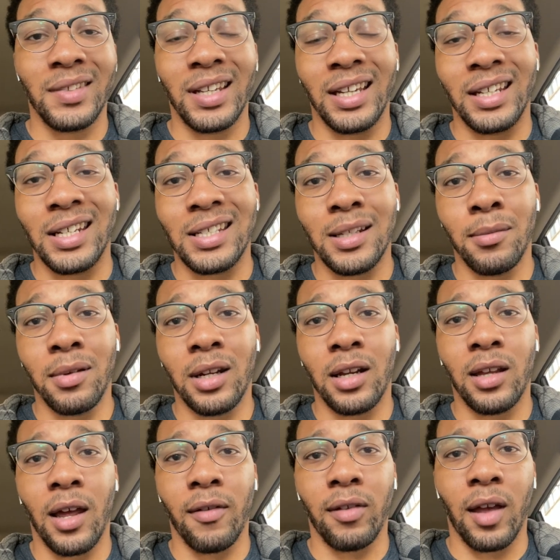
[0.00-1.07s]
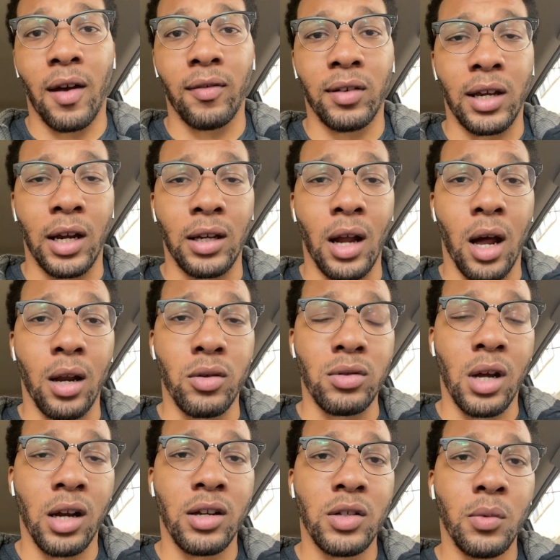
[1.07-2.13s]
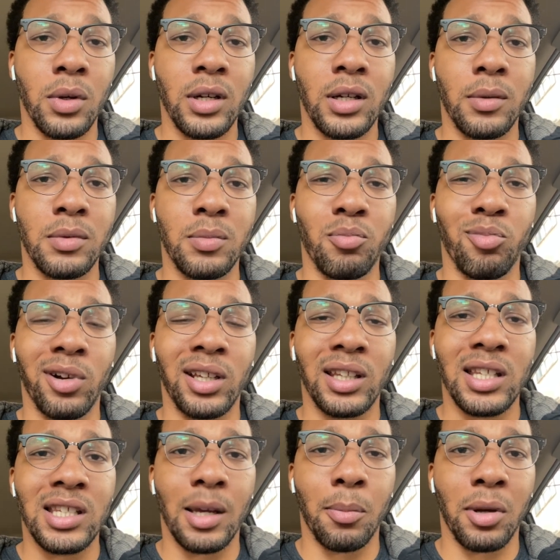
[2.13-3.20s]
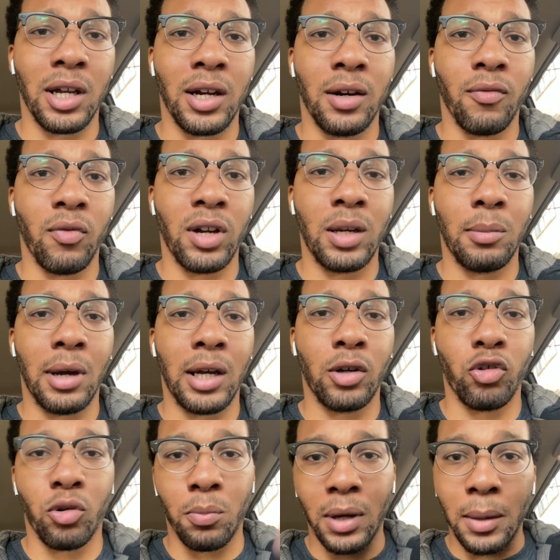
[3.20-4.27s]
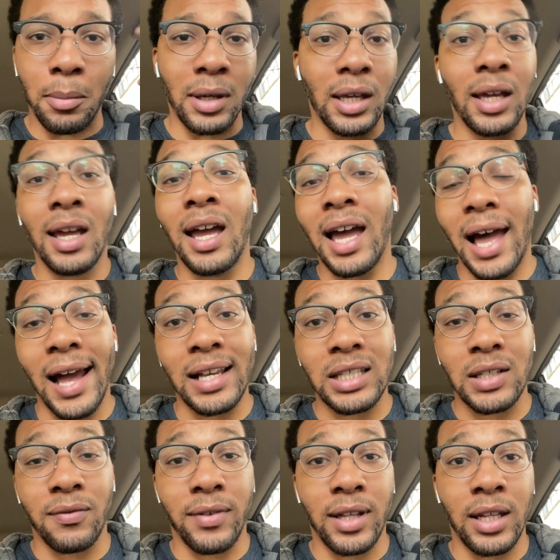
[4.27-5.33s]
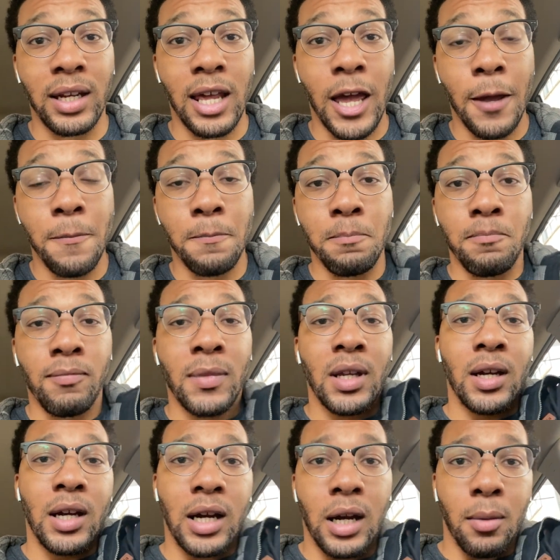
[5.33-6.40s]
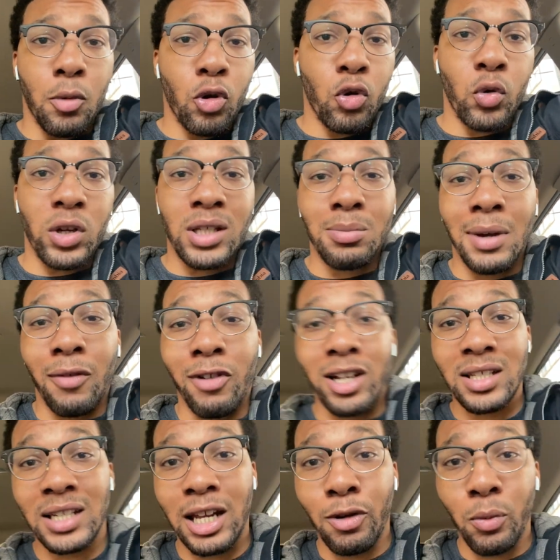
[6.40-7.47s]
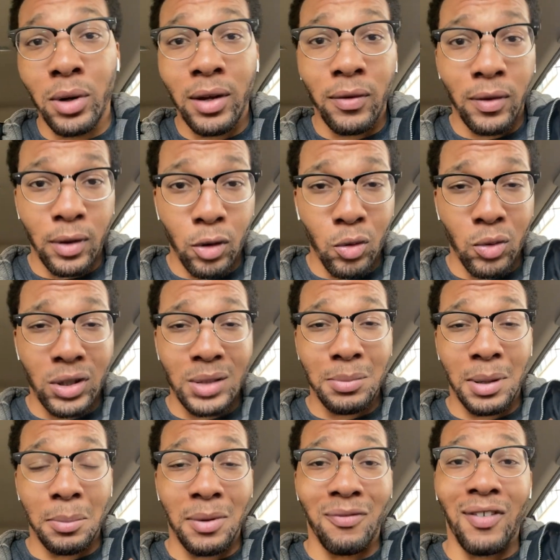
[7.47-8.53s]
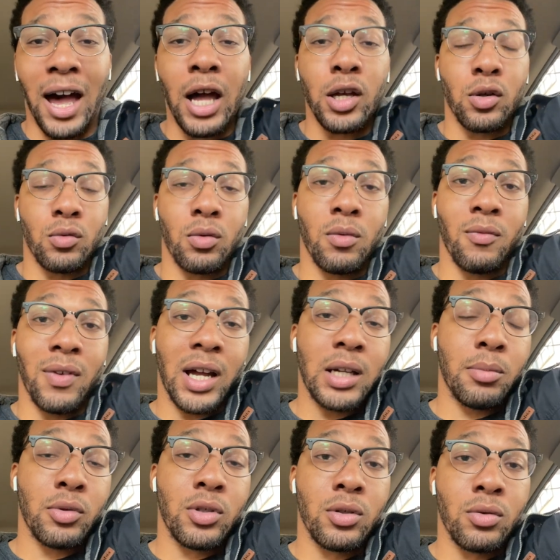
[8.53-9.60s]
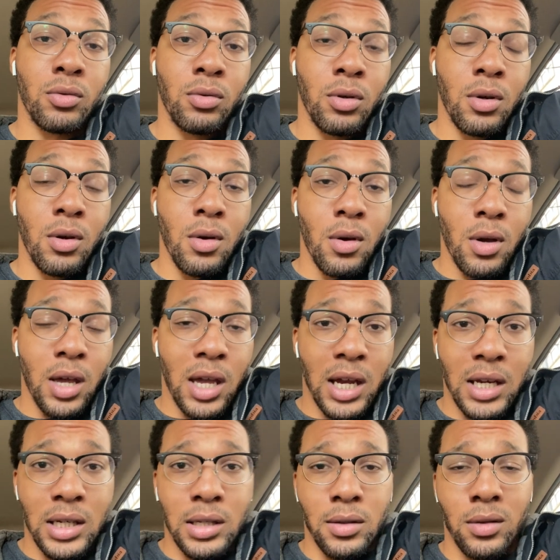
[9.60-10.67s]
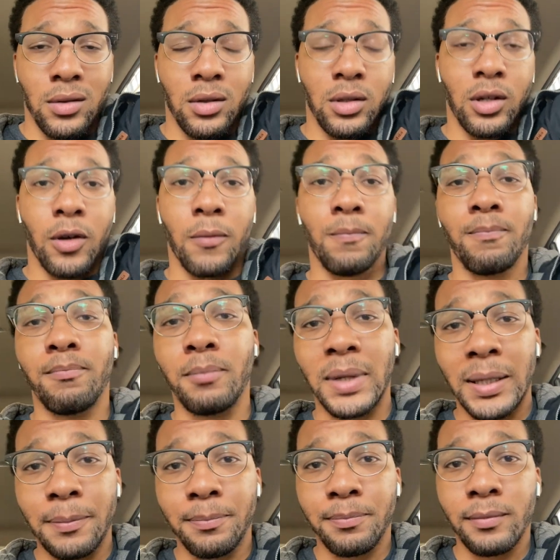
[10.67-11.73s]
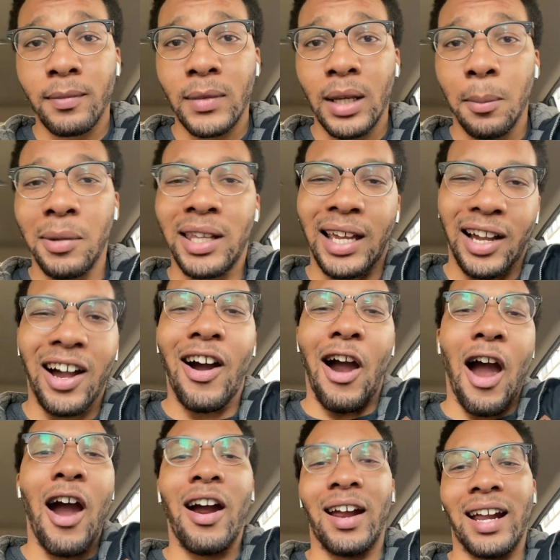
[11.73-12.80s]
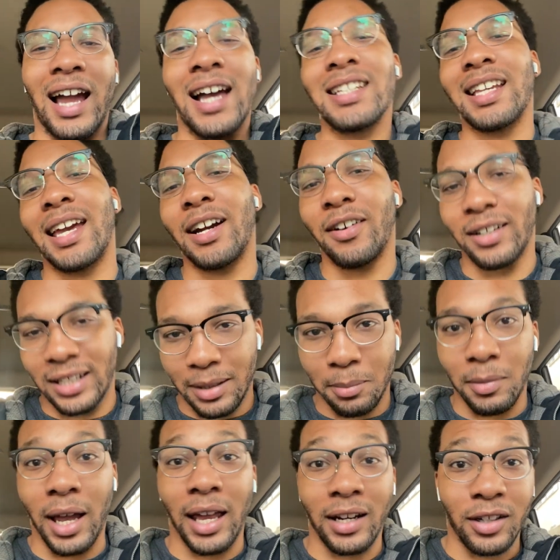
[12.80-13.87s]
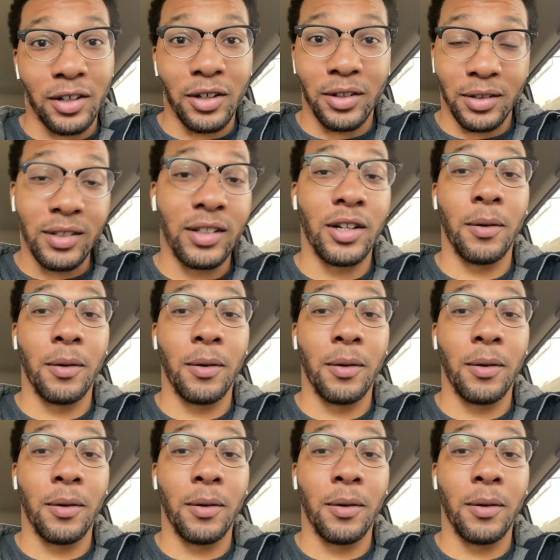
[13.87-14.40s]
And it's something that you have to actually acknowledge. So I just wanted to bring this up here for anybody who may be actually feeling that, um, who this may resonate with, this may be value, valuable to, and you know, but, but yeah, all right, guys, I ain't gonna keep that on.